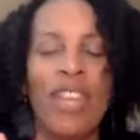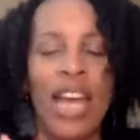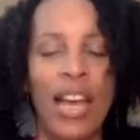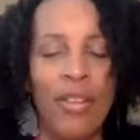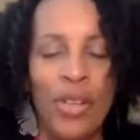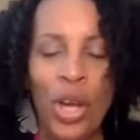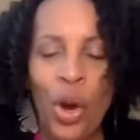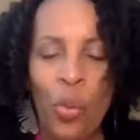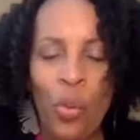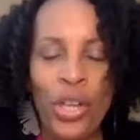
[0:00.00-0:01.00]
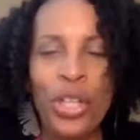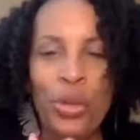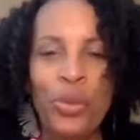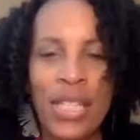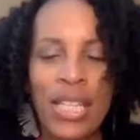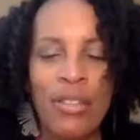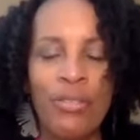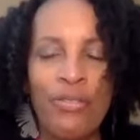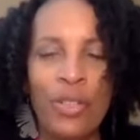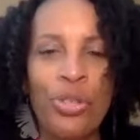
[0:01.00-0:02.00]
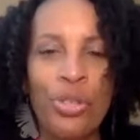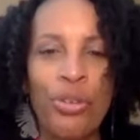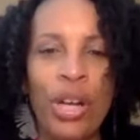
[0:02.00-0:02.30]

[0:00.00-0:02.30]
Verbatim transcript: of that, where do you see the future